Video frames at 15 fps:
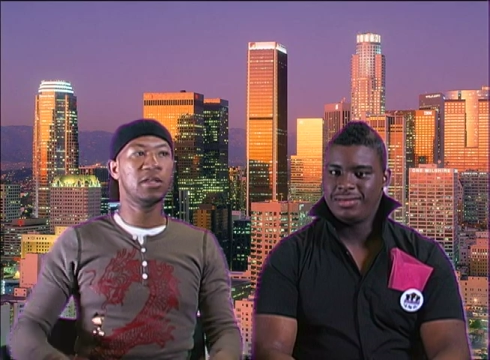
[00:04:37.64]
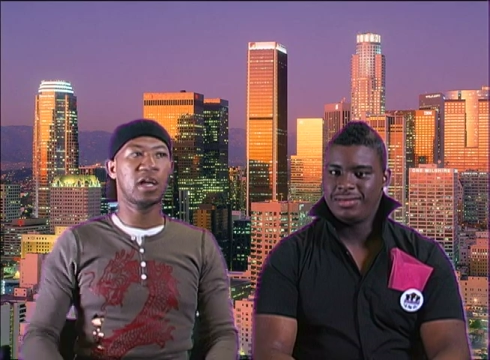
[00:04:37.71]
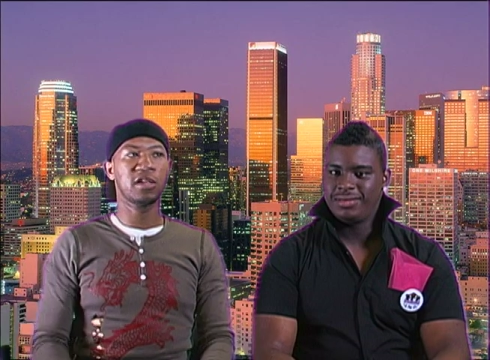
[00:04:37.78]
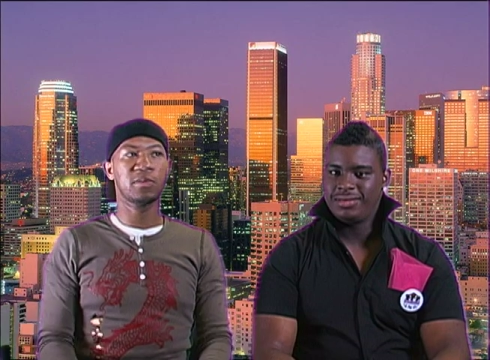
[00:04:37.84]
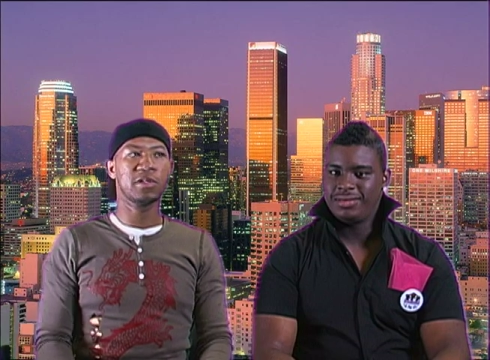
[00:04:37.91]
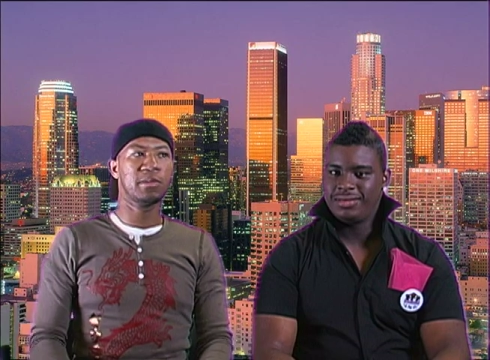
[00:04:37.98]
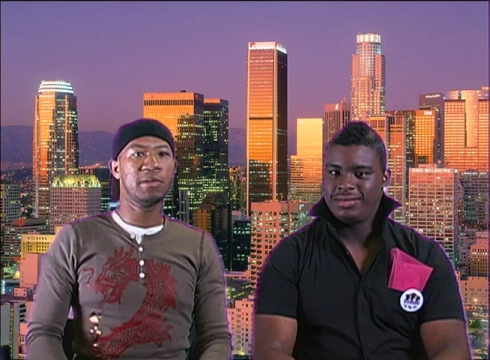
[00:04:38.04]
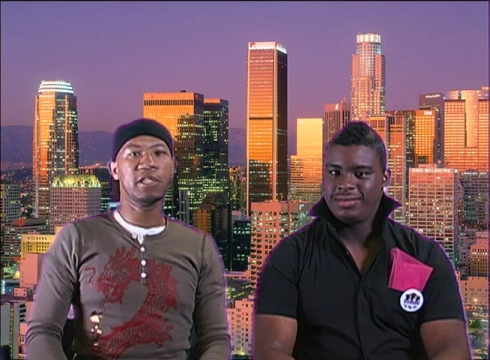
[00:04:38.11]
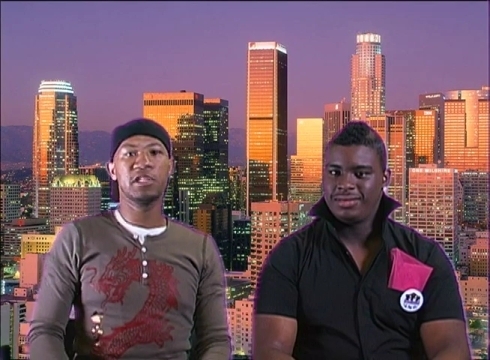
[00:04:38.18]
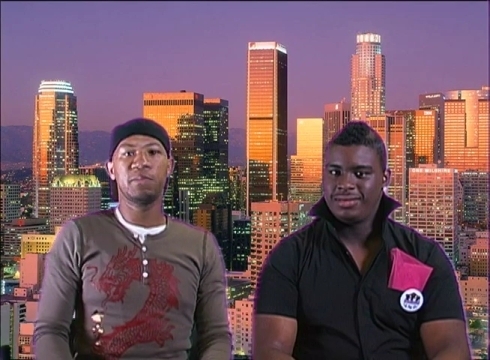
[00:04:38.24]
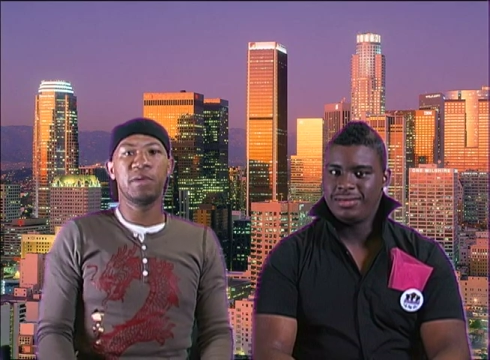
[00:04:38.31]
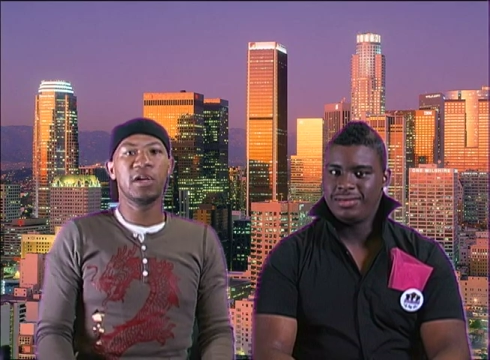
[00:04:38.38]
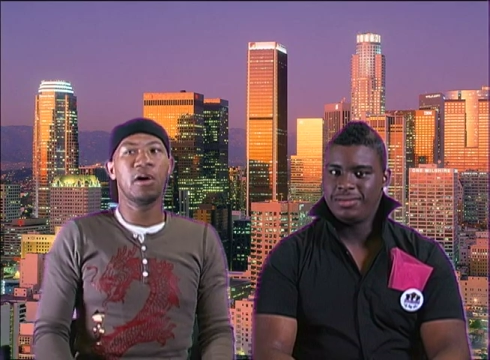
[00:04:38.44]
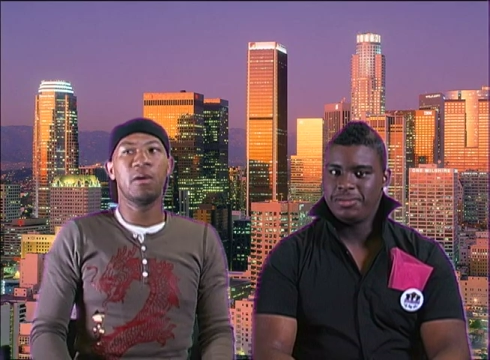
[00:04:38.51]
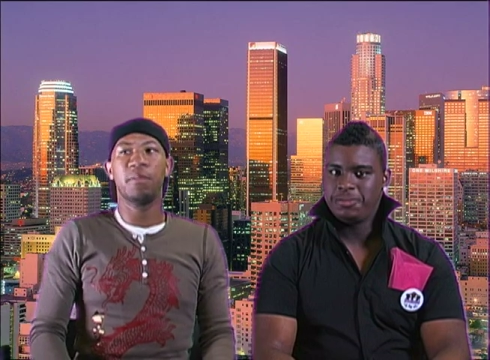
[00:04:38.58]
Speaker 1: they're supposed to be this
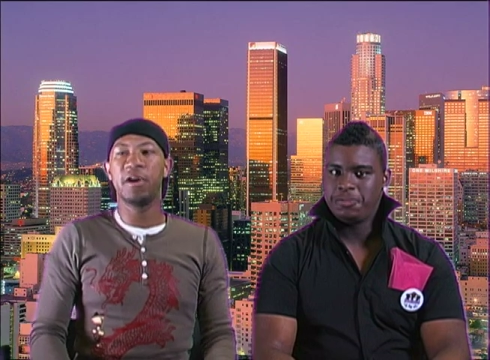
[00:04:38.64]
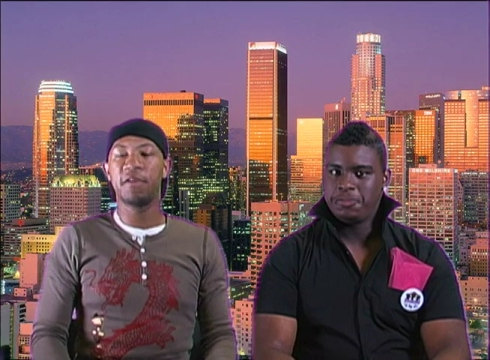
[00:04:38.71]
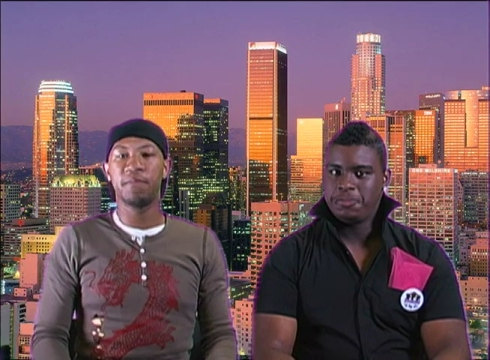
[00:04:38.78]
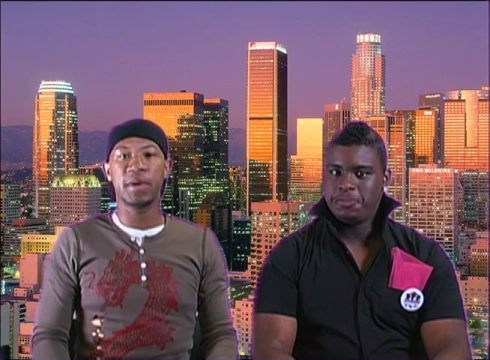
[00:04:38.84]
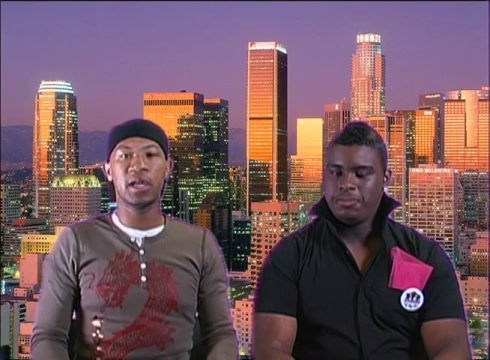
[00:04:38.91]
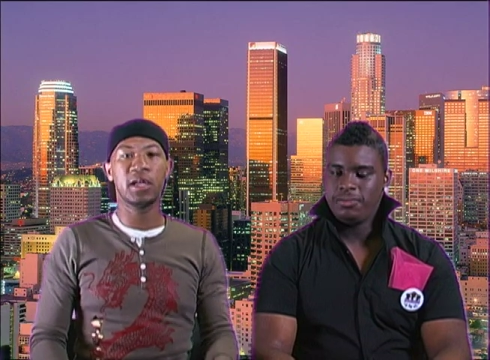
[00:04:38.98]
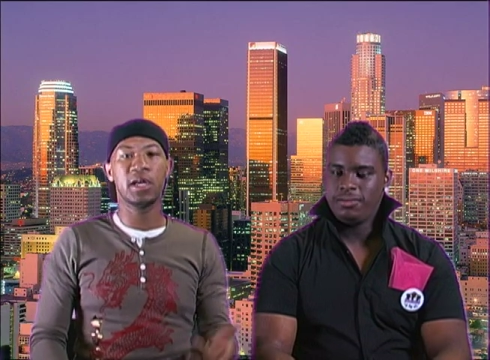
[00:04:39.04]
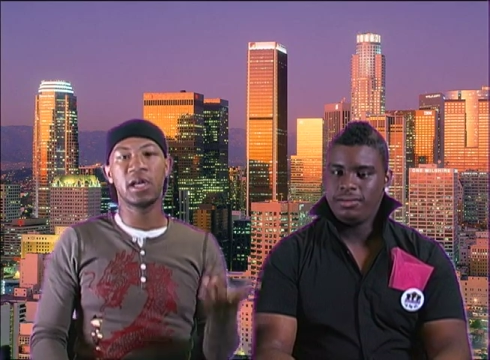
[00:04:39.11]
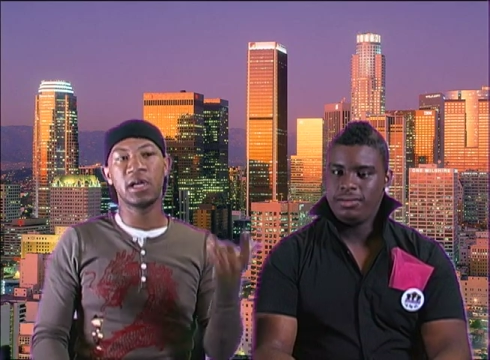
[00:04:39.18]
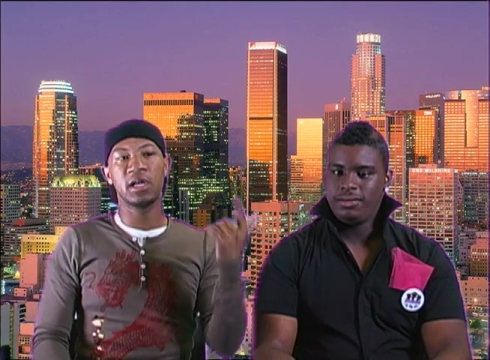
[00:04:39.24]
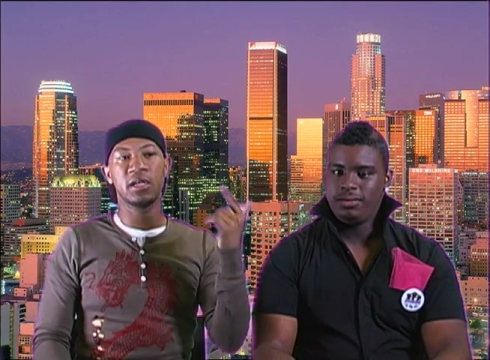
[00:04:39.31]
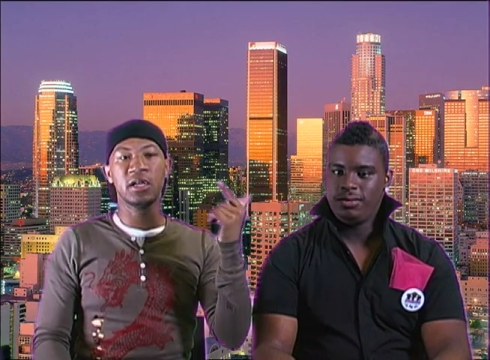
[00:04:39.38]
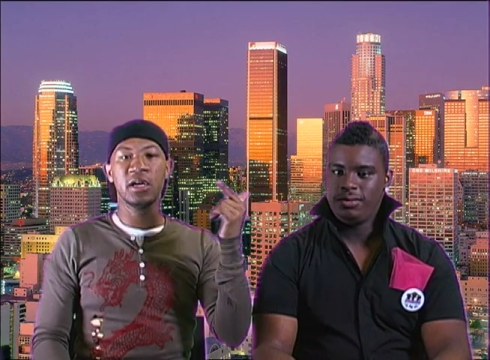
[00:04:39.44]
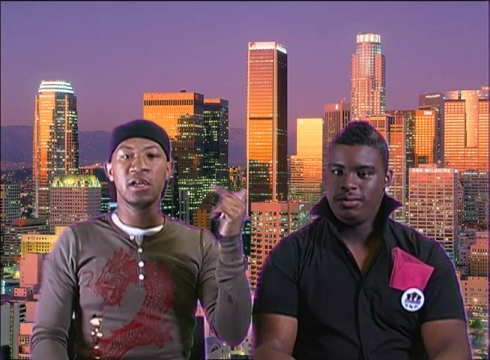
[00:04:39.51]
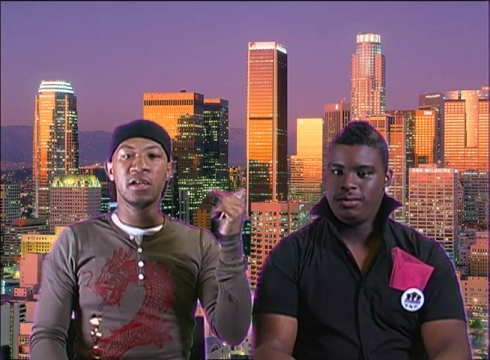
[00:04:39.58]
big old buff man and